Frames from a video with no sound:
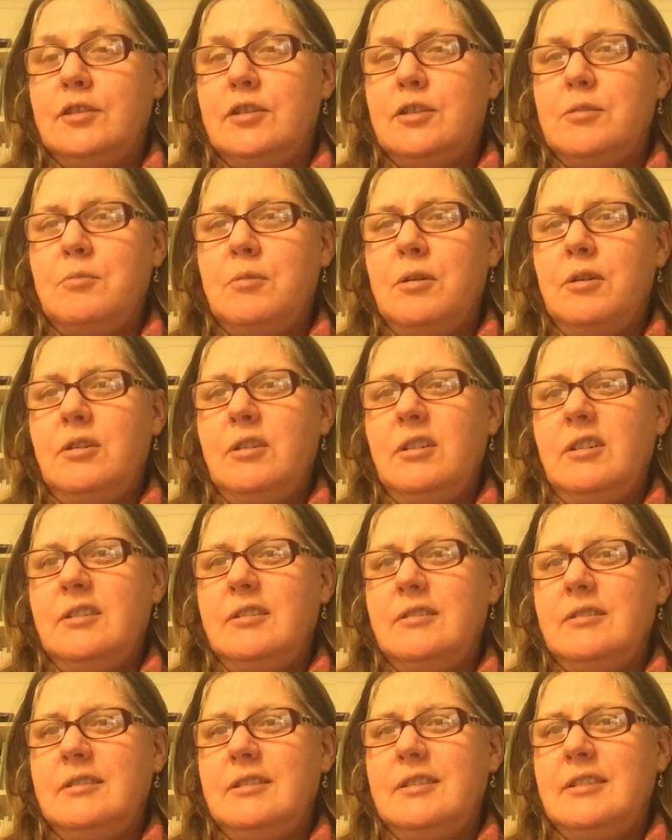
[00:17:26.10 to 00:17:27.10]

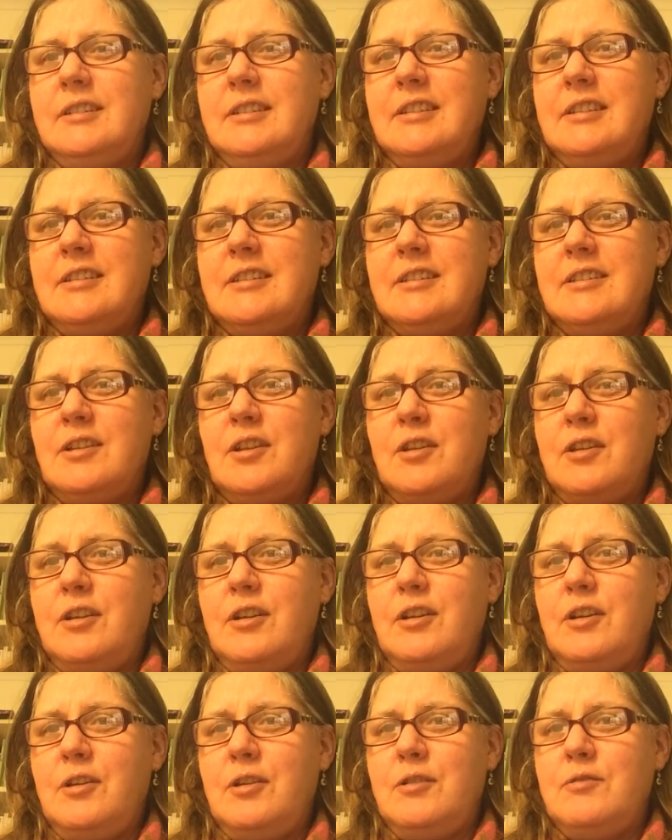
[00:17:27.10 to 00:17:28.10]
tomorrow is the
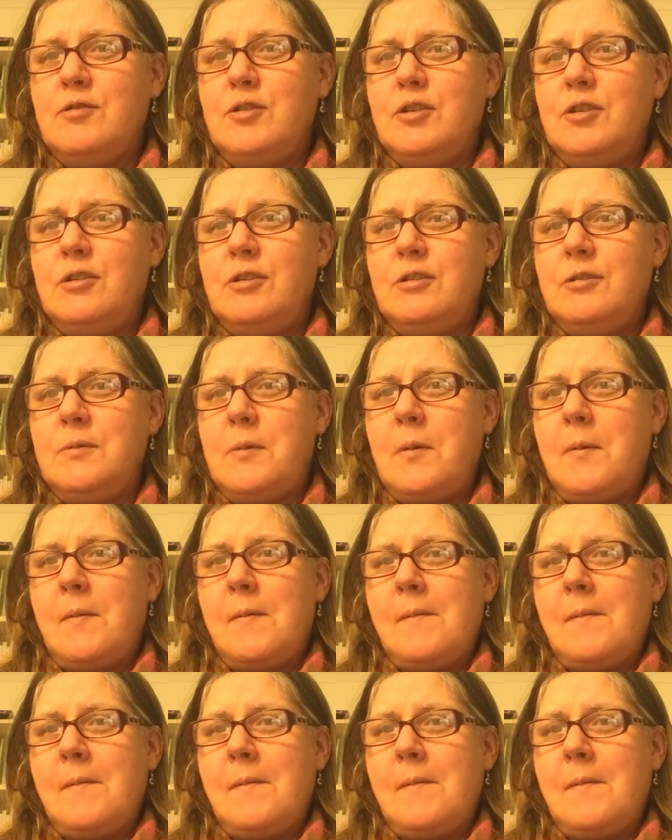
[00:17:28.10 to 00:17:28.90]
30th of June.